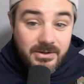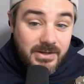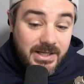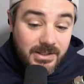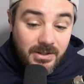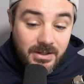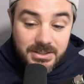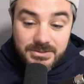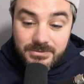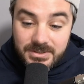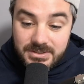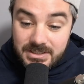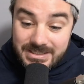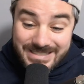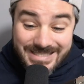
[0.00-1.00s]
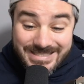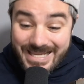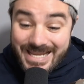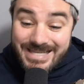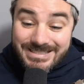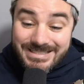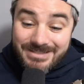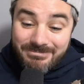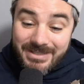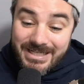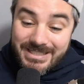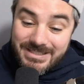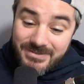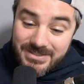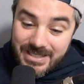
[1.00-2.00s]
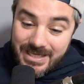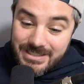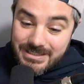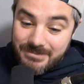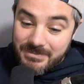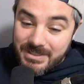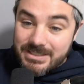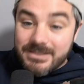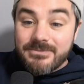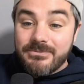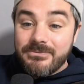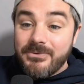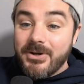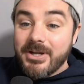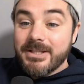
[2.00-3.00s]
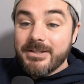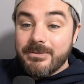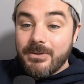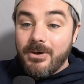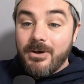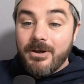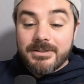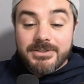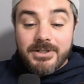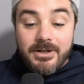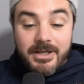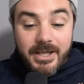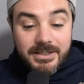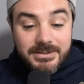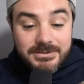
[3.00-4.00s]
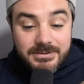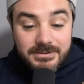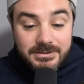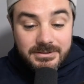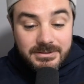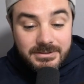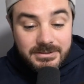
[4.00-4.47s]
I don't know how long this was. It says 18 minutes. If this is 18 minutes, that's fucking long. Sorry, guys.